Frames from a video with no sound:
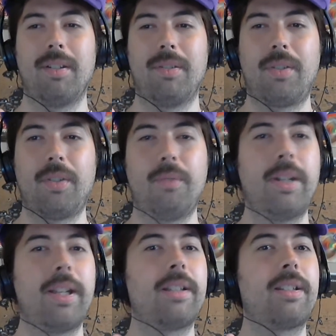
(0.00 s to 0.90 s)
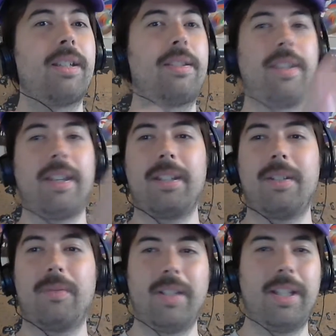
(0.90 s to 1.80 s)
to win
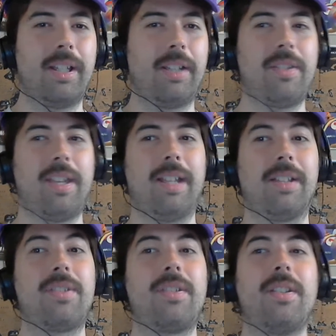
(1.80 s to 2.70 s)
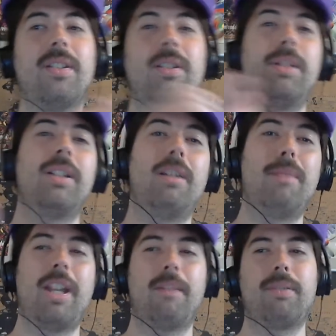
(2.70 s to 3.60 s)
consecutive legs and still be
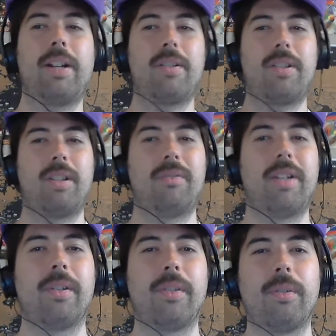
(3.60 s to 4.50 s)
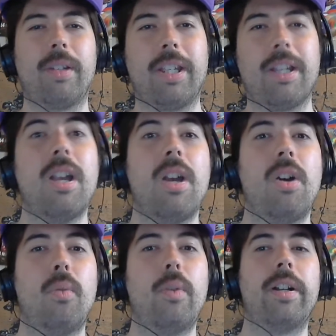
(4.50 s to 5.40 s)
eliminated prior to the final 3
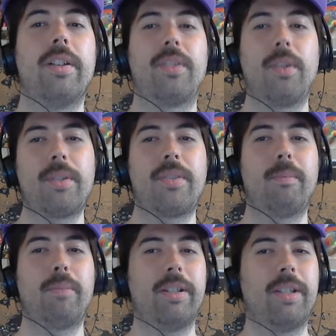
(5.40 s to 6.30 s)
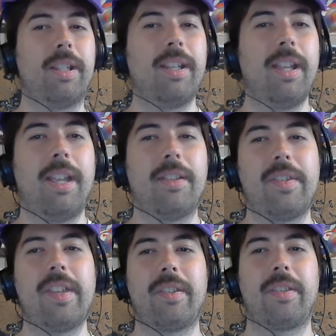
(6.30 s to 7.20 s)
was Lucas and Brittany in
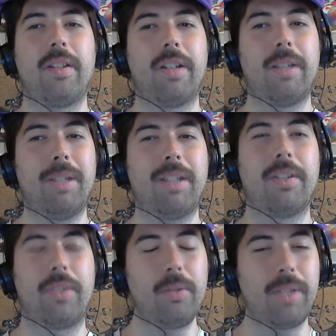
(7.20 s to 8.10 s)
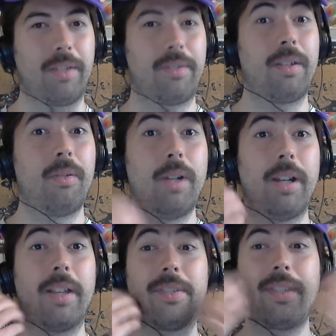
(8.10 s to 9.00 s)
season 30, because Lucas
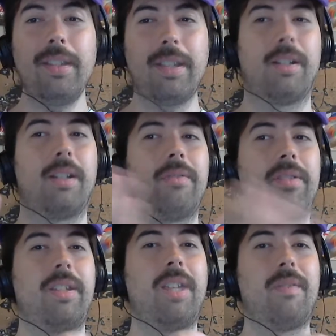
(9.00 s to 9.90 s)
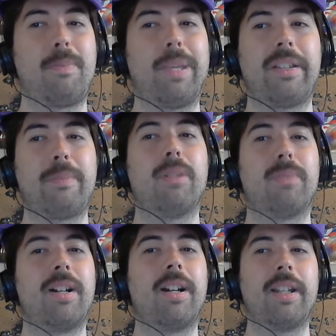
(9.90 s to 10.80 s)
was silly enough to leave his passport
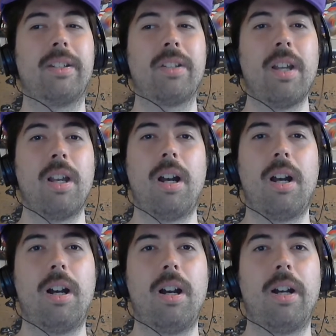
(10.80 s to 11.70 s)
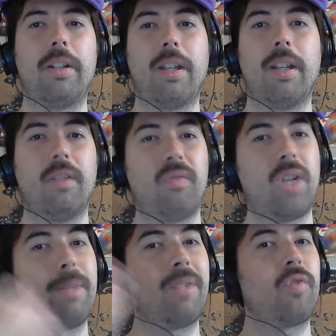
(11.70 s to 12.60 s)
behind on a
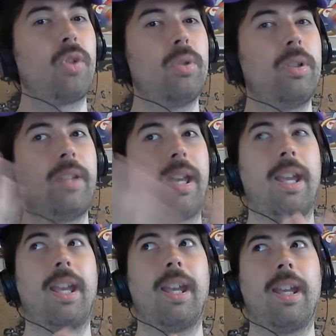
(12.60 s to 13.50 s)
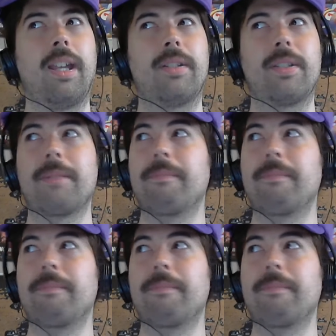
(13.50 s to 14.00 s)
vomit-fueled and